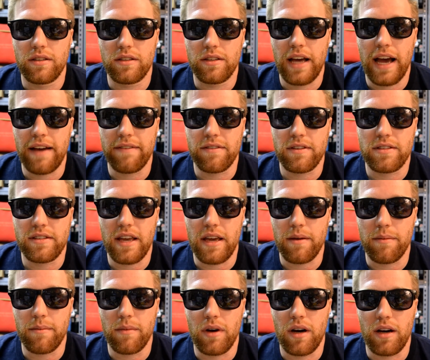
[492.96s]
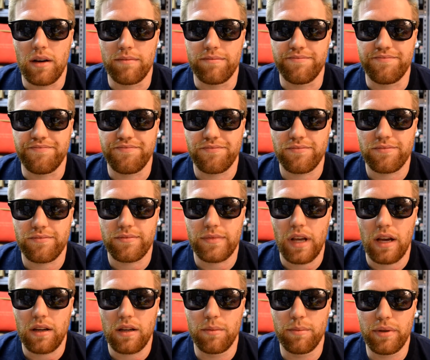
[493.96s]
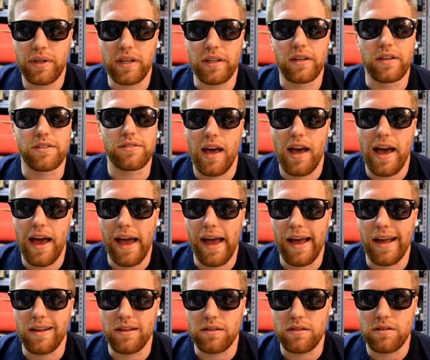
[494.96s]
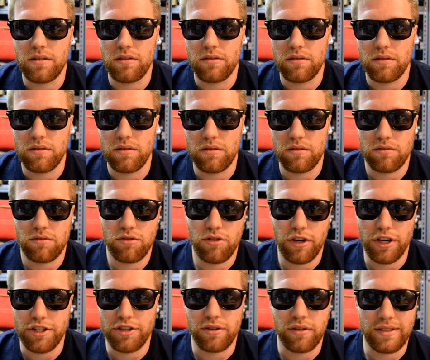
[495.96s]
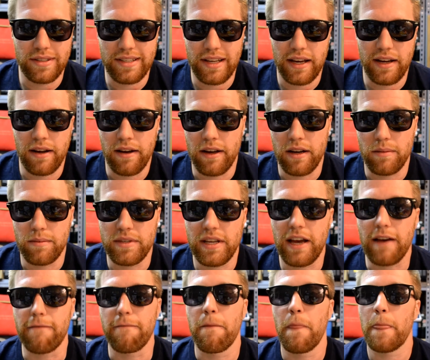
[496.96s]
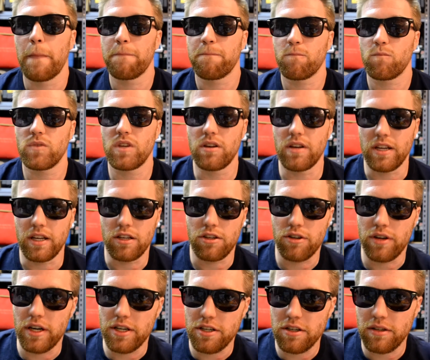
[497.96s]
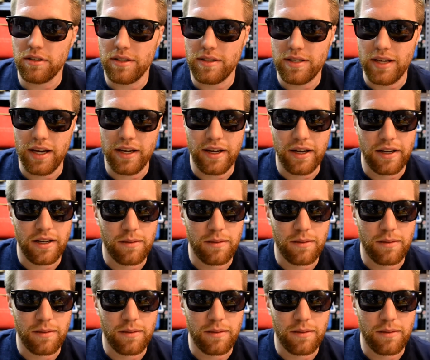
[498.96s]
have the same completeness as traditional design items have. You need traditionally designed